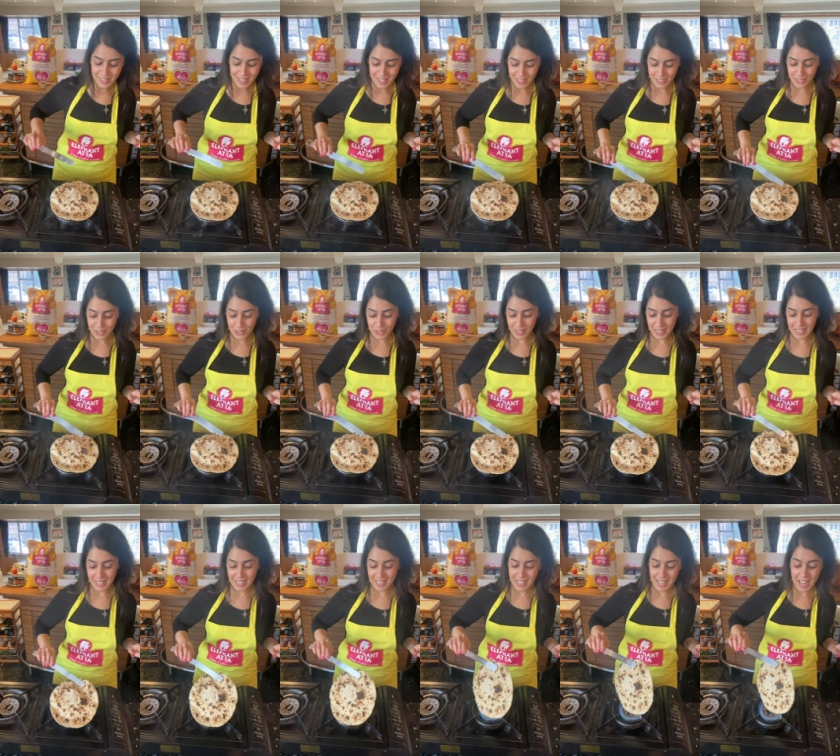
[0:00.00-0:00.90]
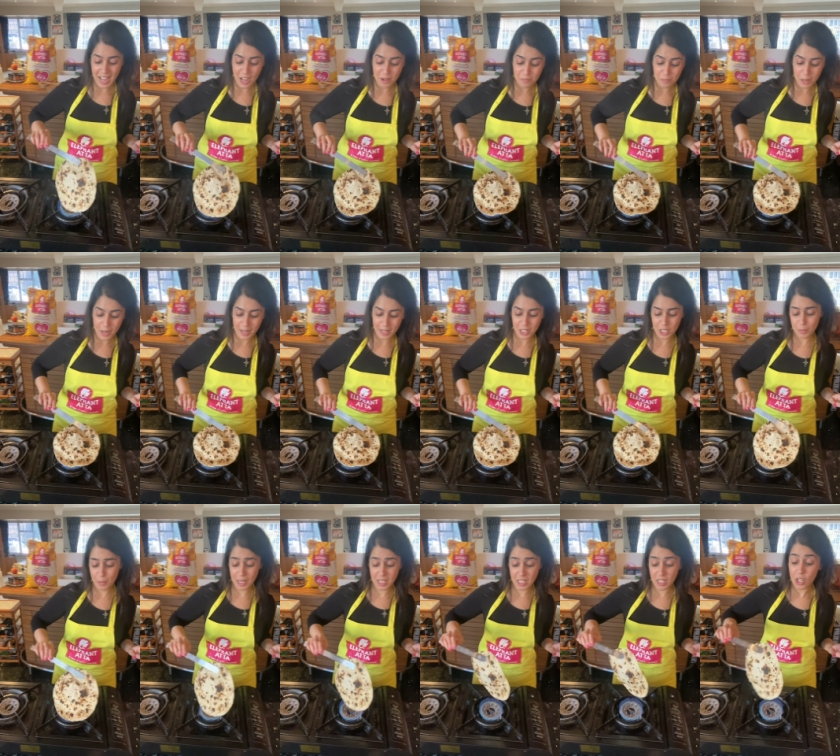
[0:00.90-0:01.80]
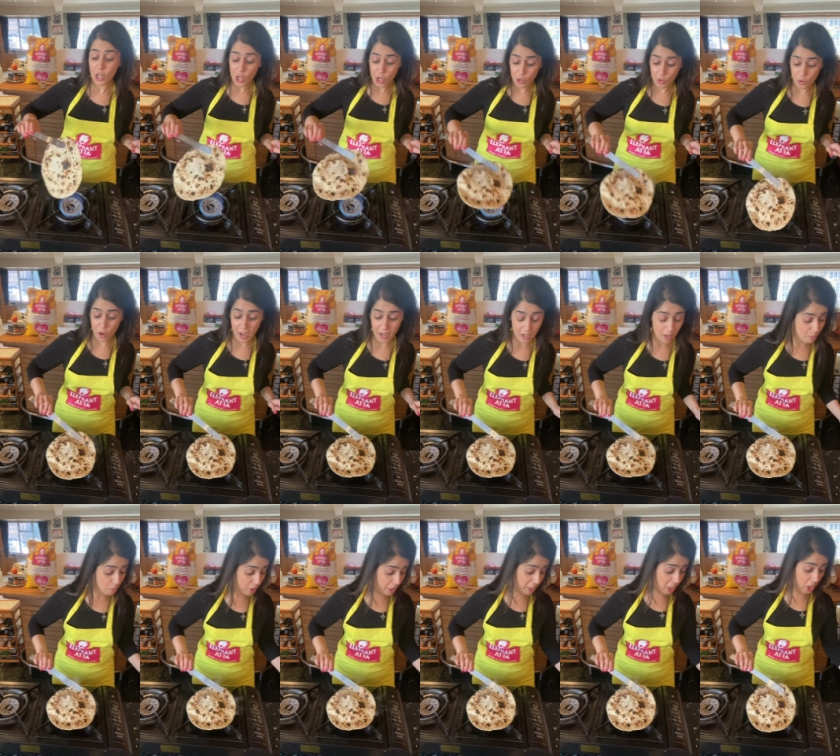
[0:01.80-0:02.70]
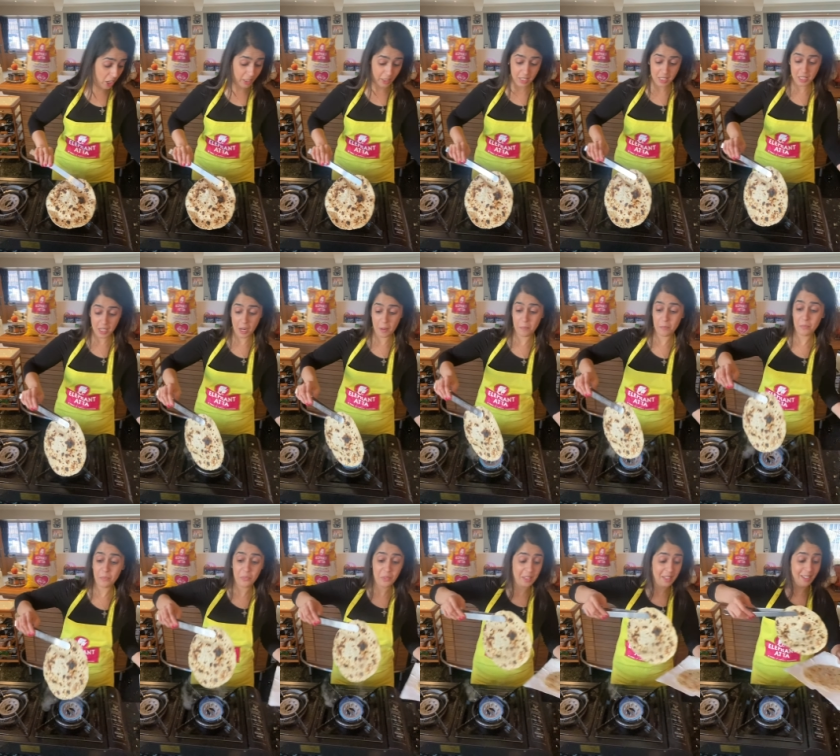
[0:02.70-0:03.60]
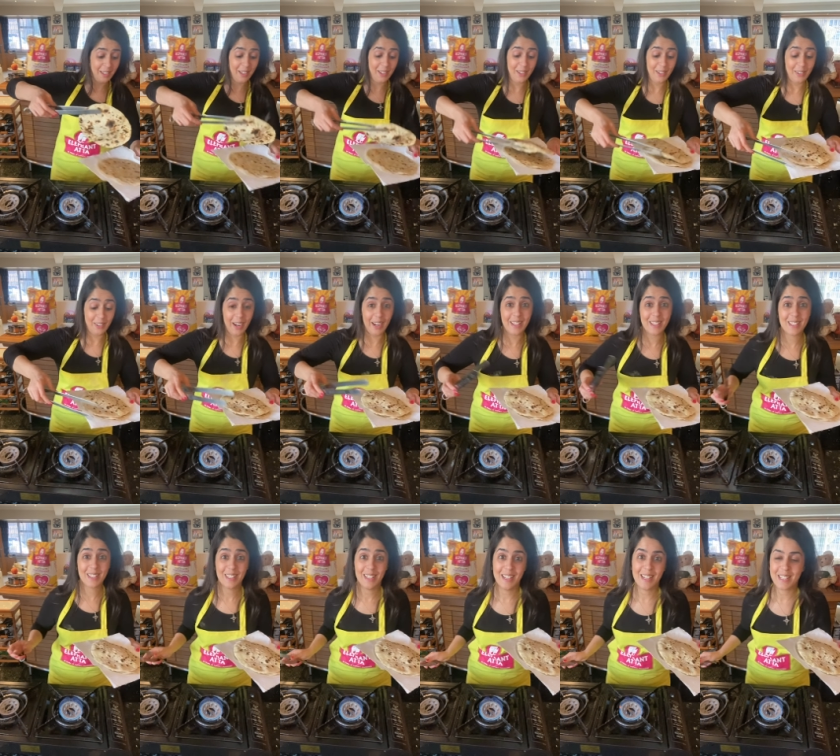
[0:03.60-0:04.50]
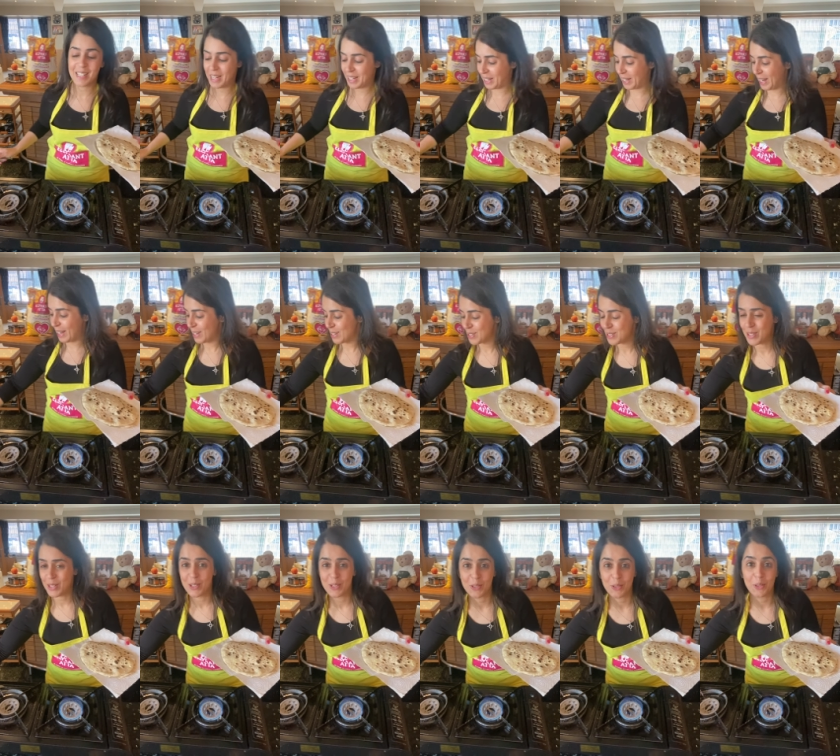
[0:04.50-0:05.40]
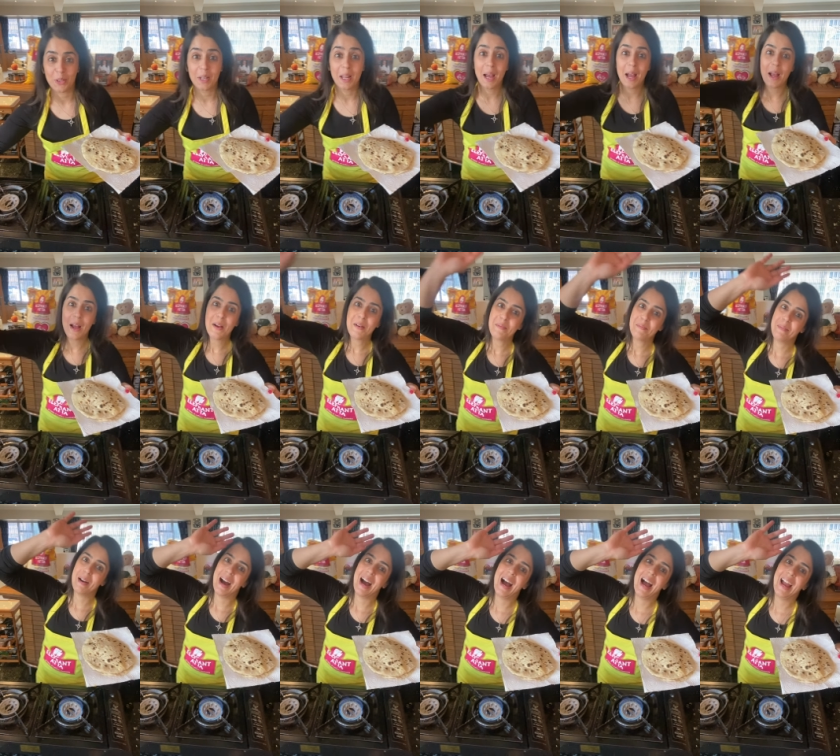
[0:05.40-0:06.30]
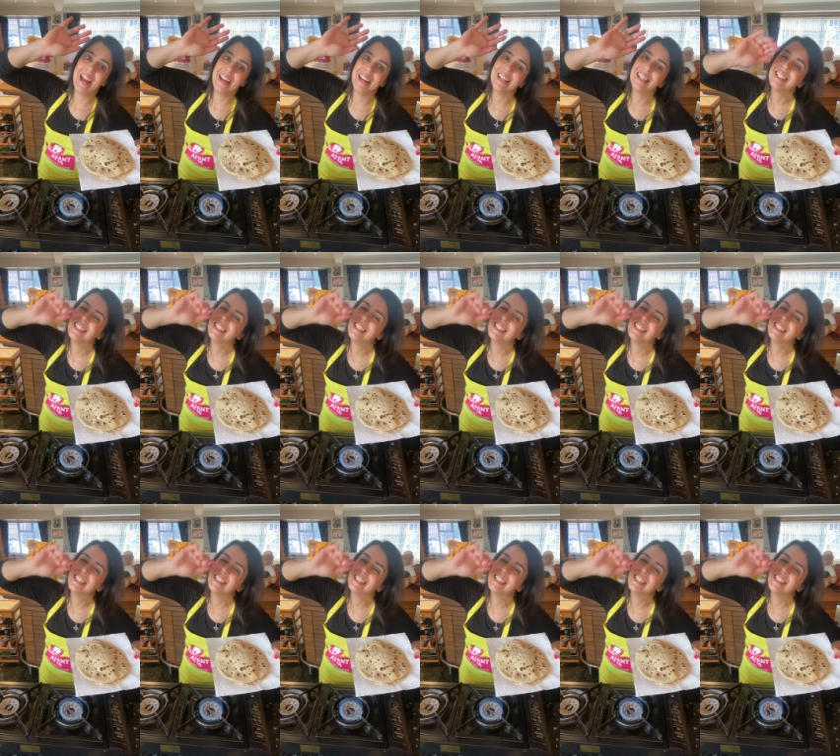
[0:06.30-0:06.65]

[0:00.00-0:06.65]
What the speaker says: Look at my chapatti. Right, I'm really going this time. Guys, take care. See you soon. Bye.